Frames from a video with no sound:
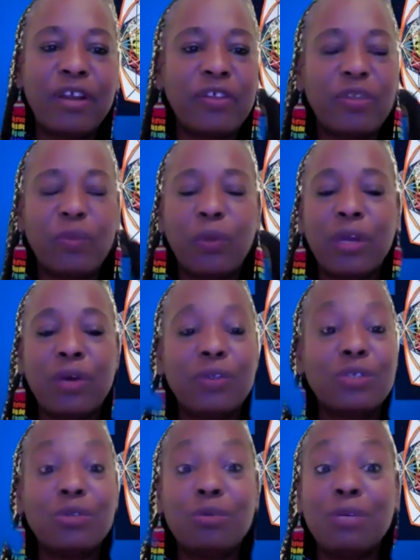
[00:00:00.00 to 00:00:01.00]
and then we go, it's
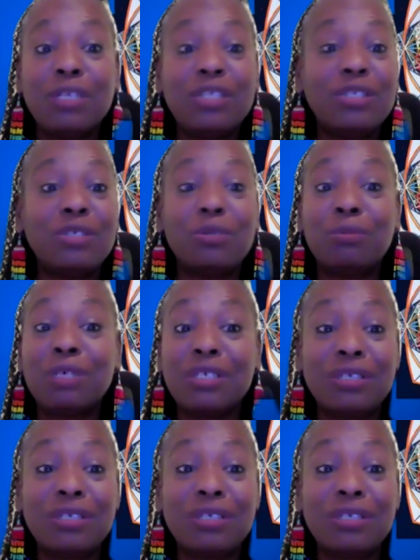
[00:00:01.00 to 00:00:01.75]
too much, it's too much,